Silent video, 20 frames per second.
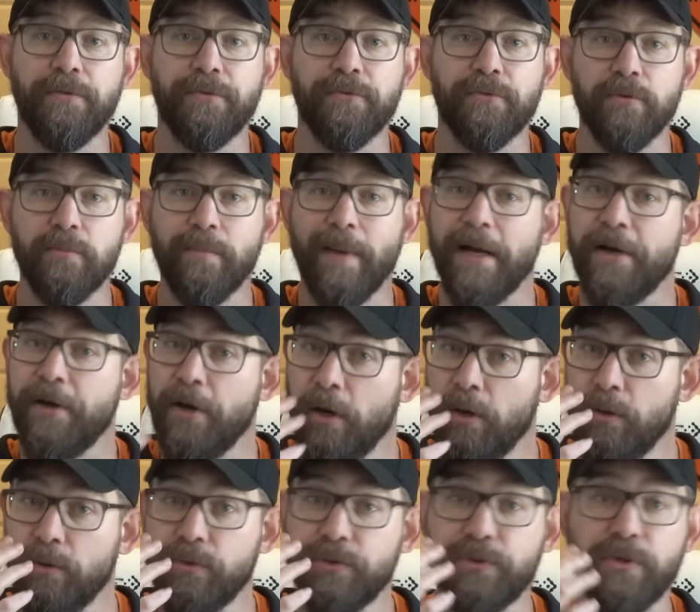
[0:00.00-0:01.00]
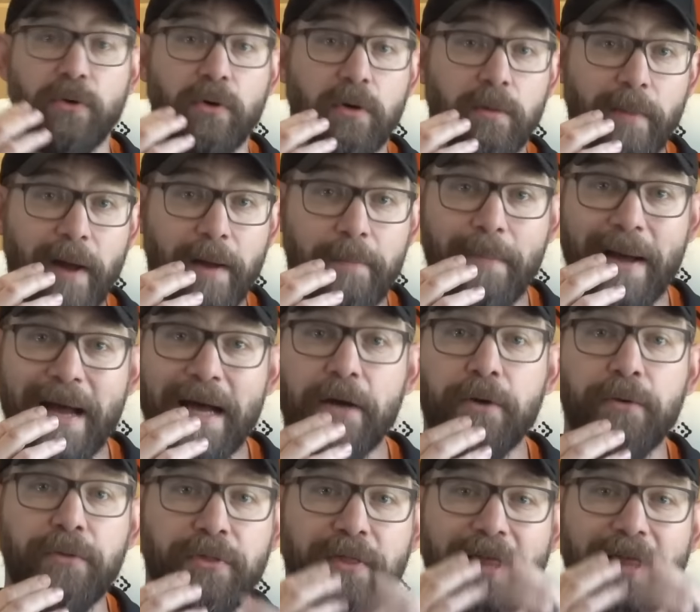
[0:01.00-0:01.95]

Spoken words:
through my nose or my mouth,